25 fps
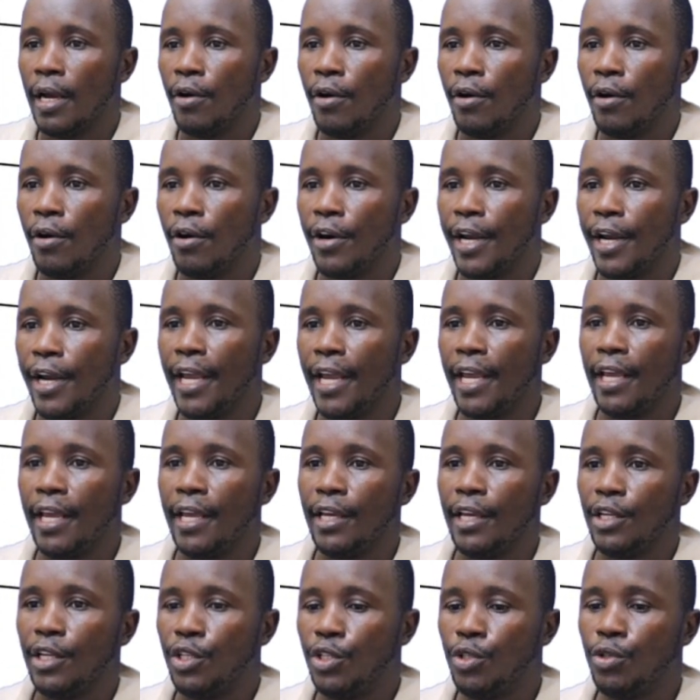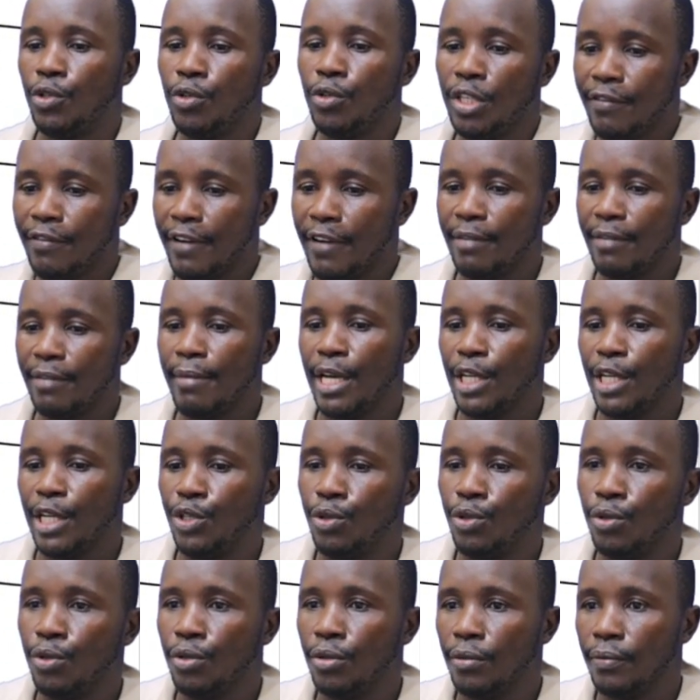Okay, 2 divided by
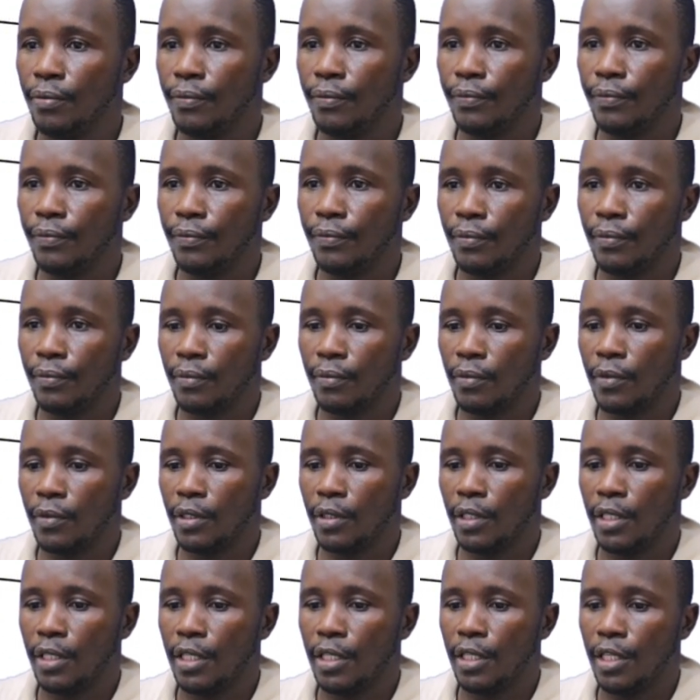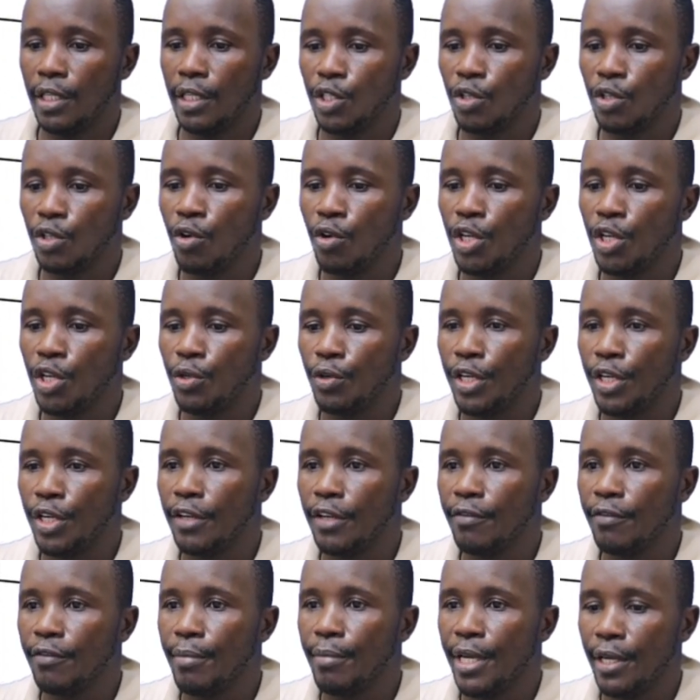2, it is going to
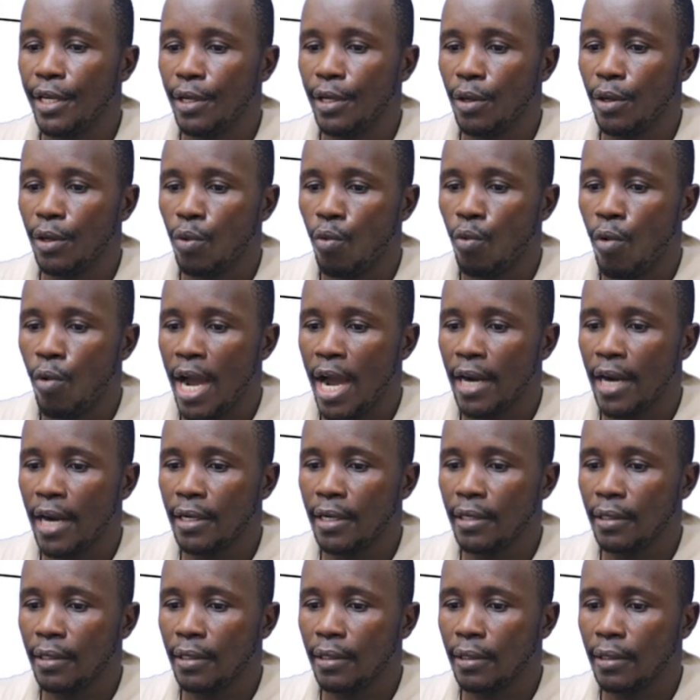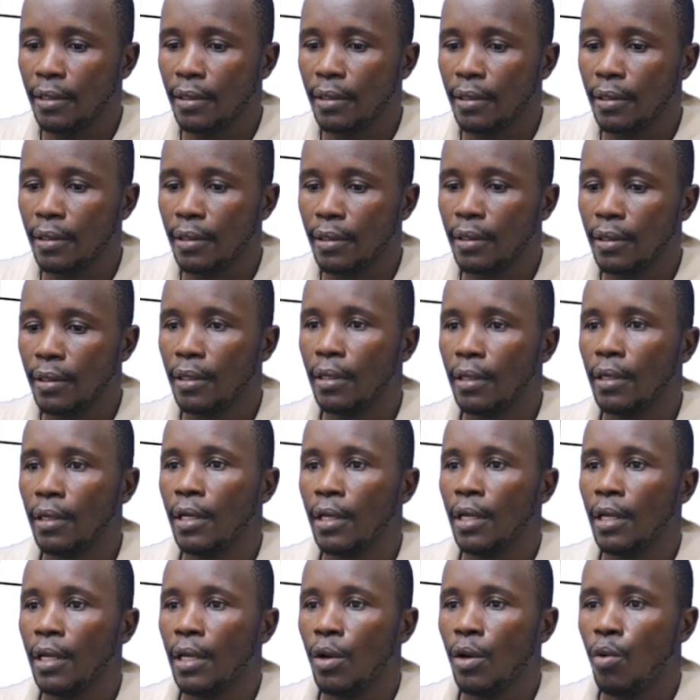give me 1.
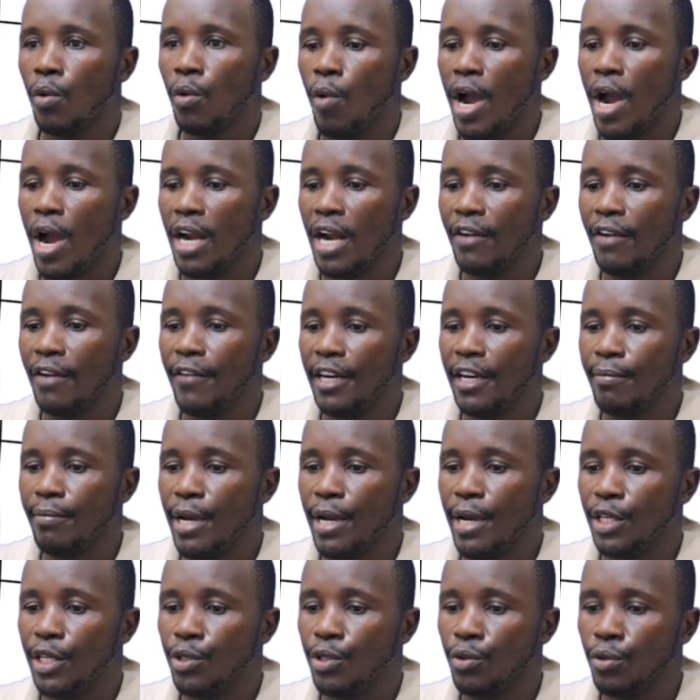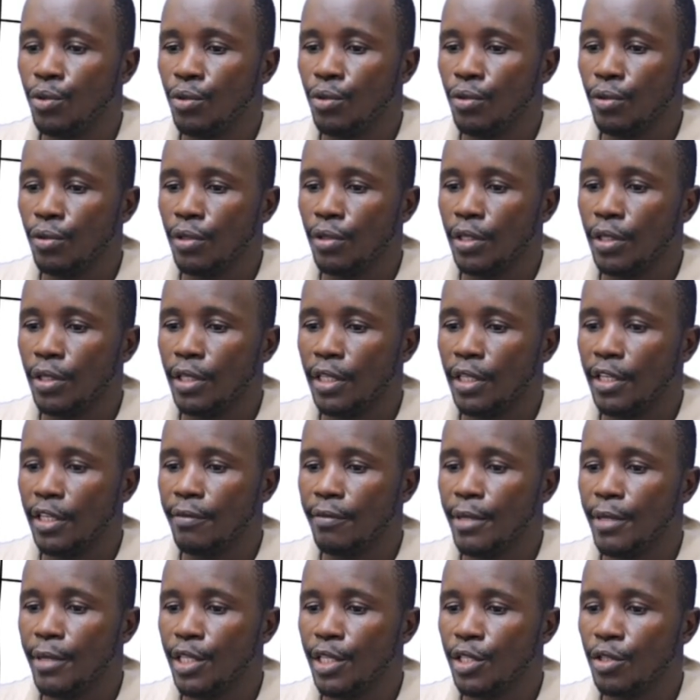1 divided by 2, give
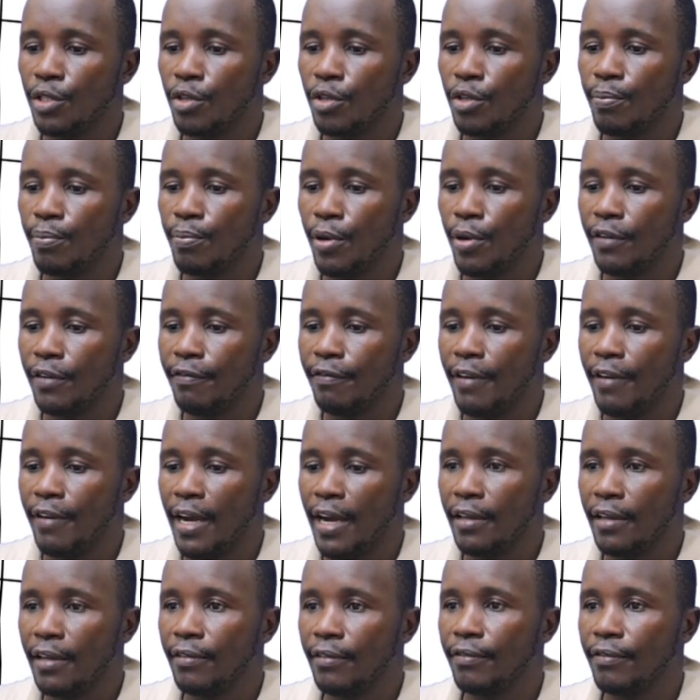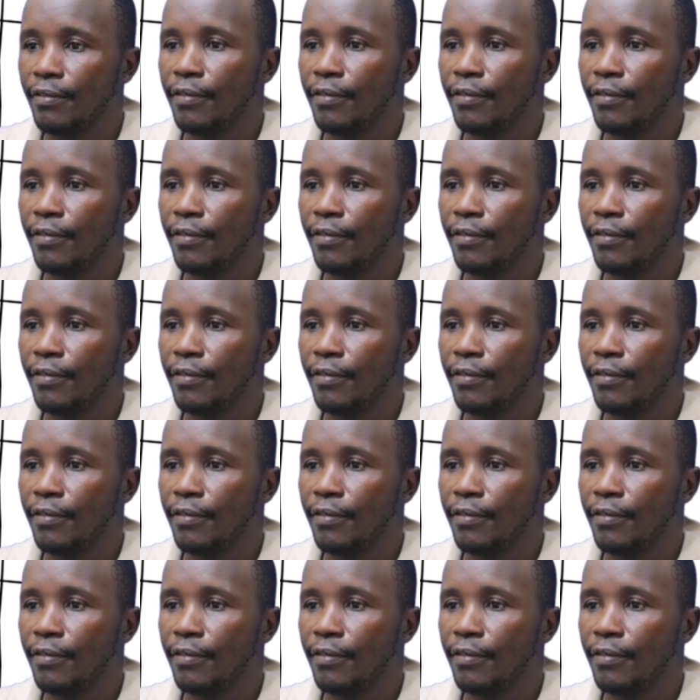me 0.5.